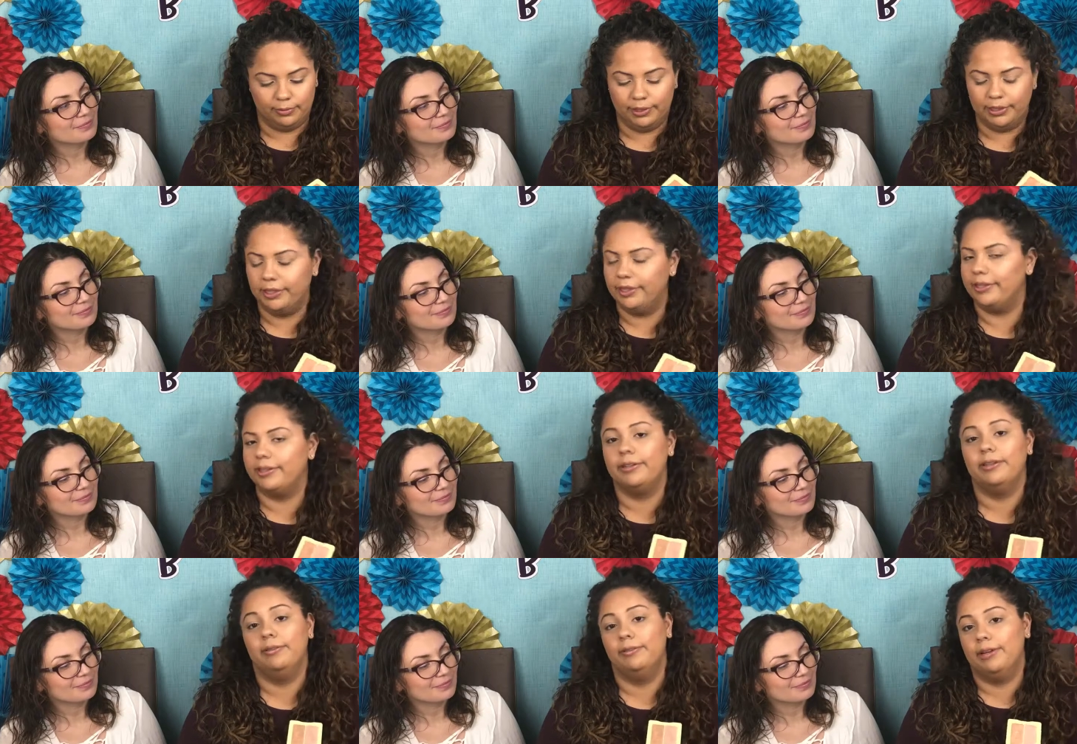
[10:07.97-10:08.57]
Speaker 1: when
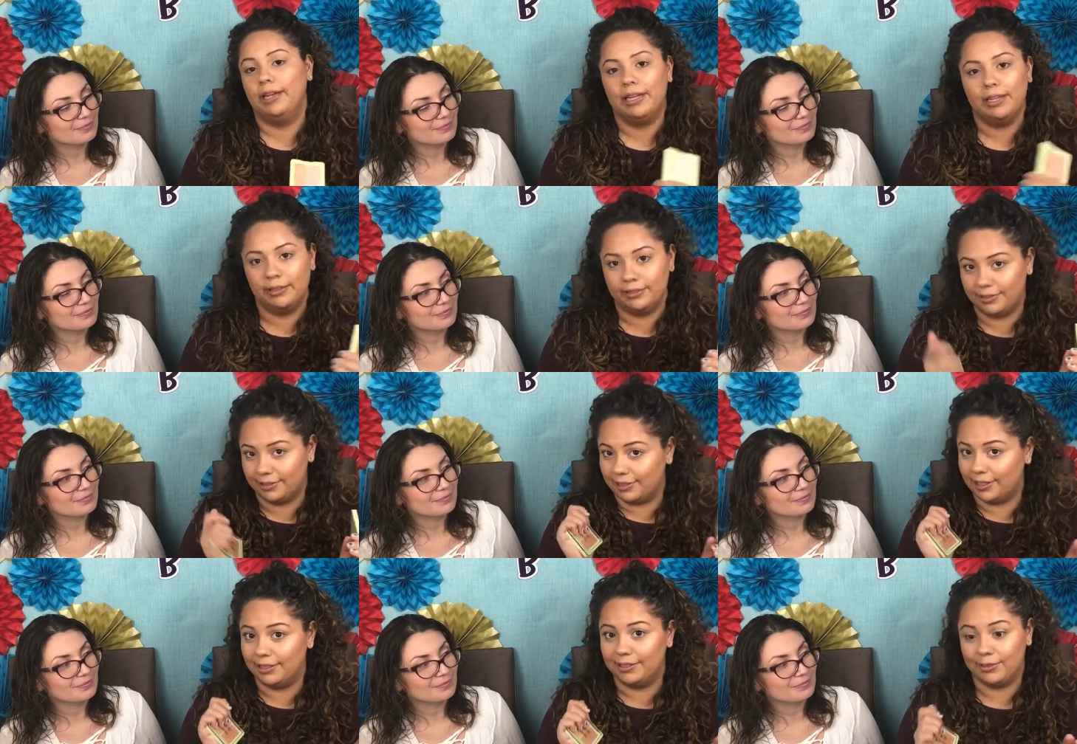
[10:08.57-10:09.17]
you when you
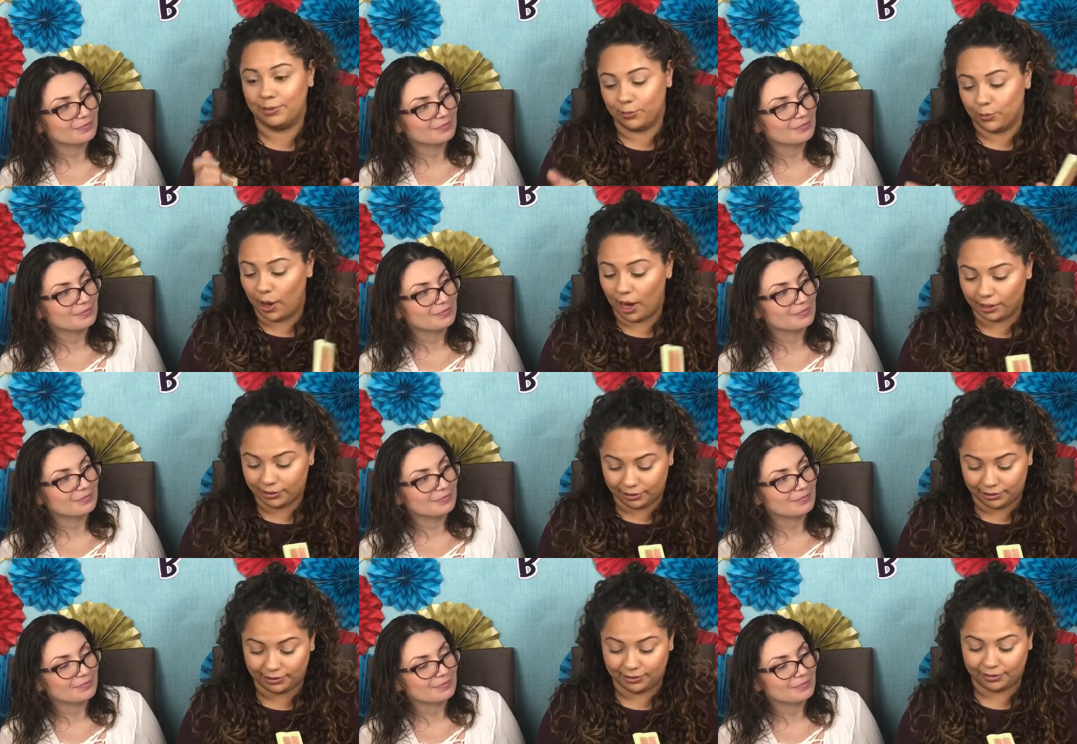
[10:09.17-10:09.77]
see the
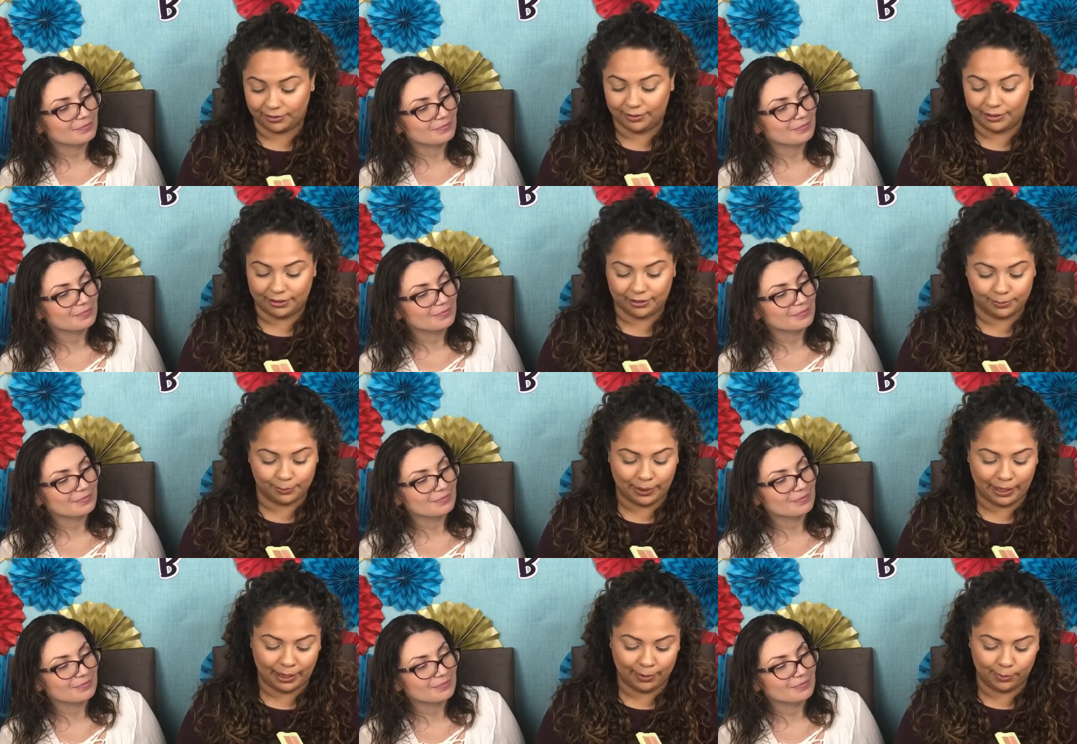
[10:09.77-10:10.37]
swatches of these
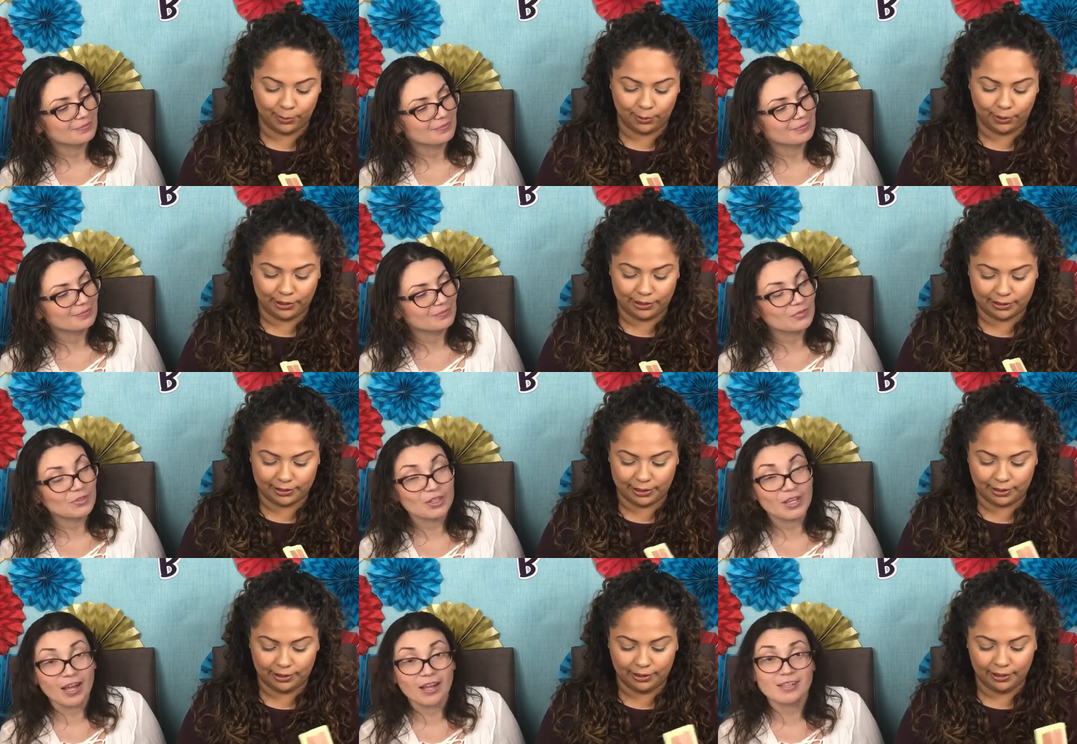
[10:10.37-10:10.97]
bad boys,
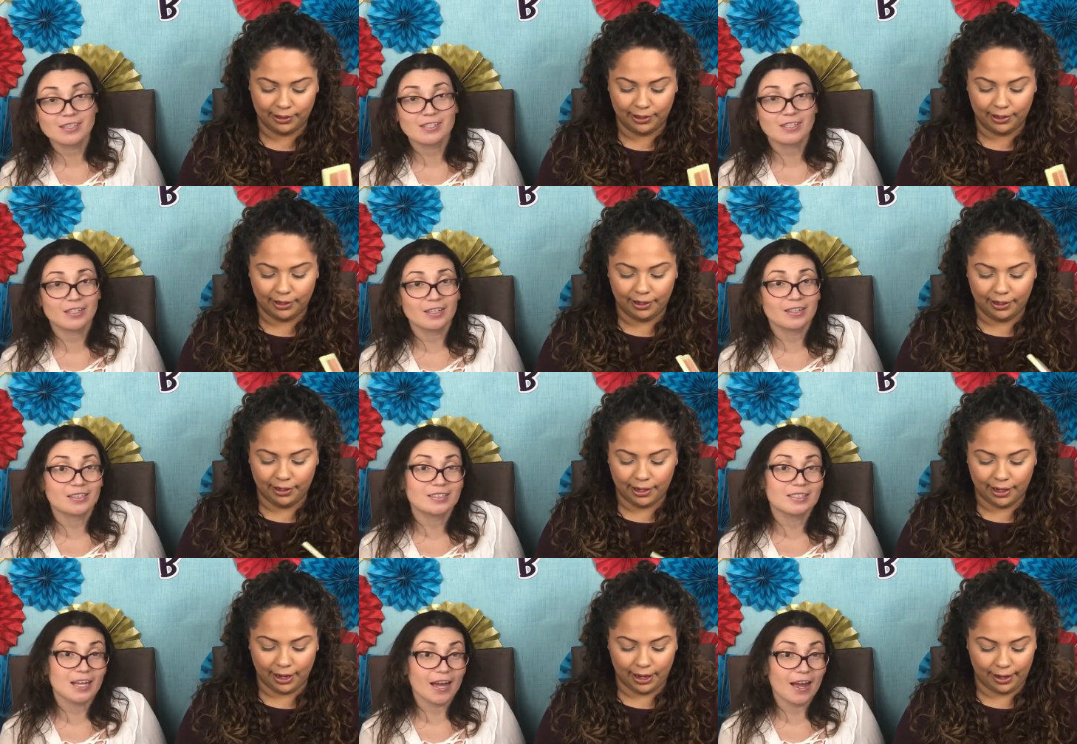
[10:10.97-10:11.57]
you guys are
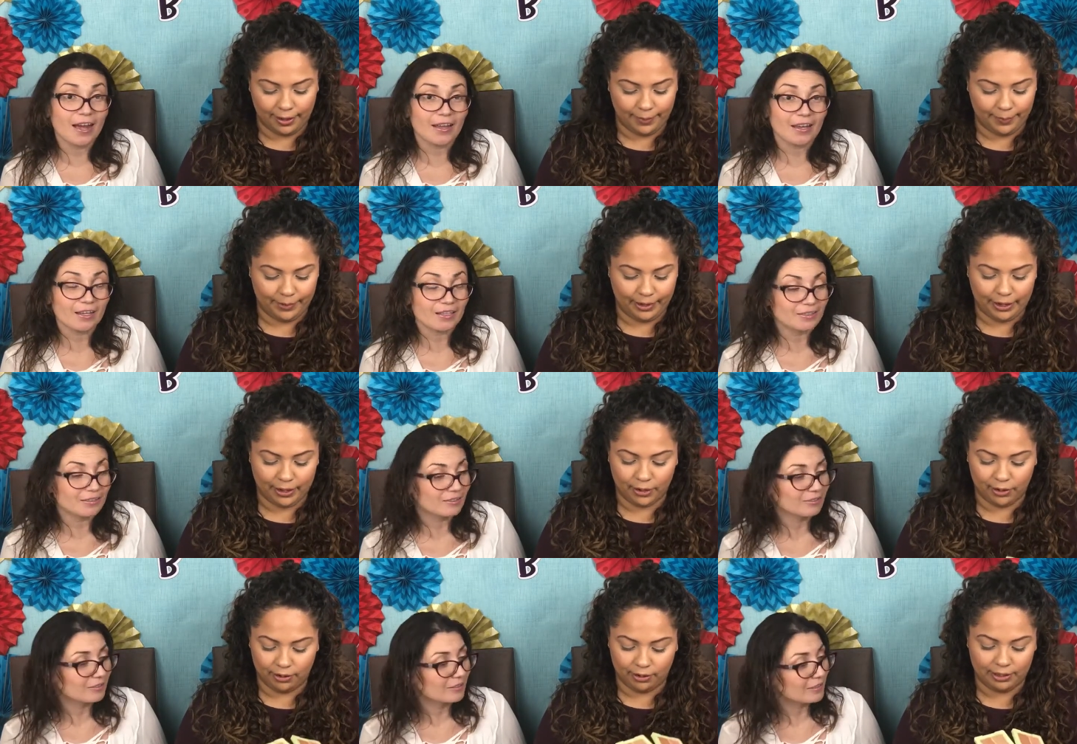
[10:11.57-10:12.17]
gonna die. I
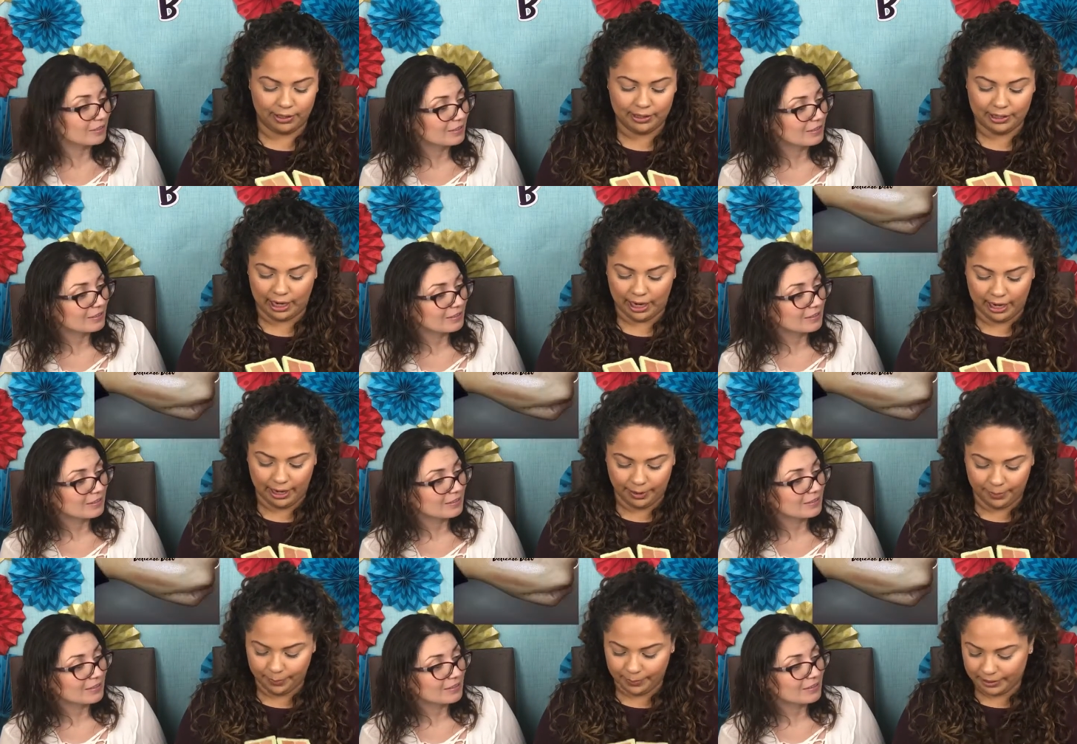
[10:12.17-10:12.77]
mean, you're gonna
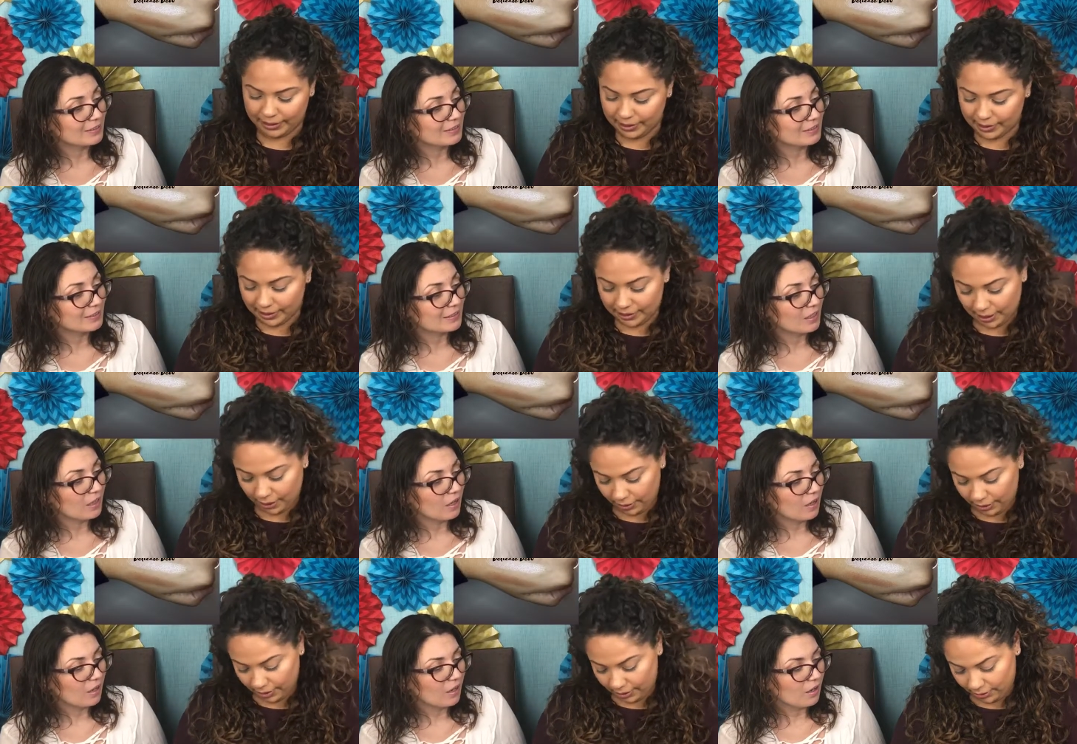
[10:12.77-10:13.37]
die. But this is
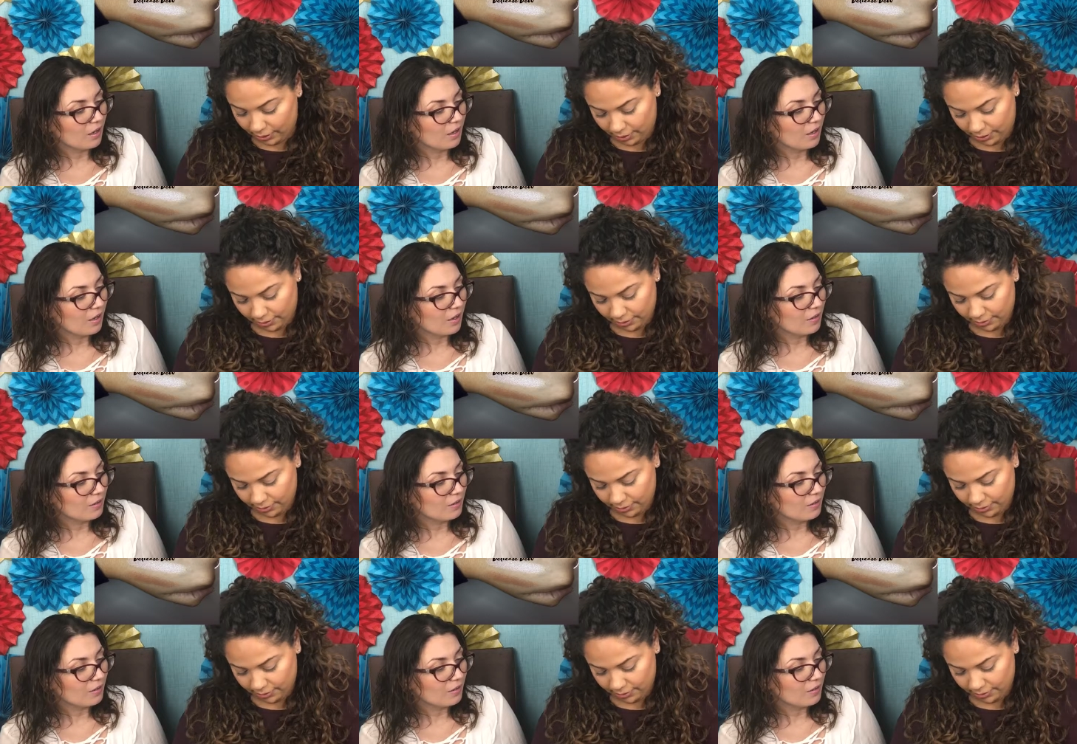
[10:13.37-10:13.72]
how they look.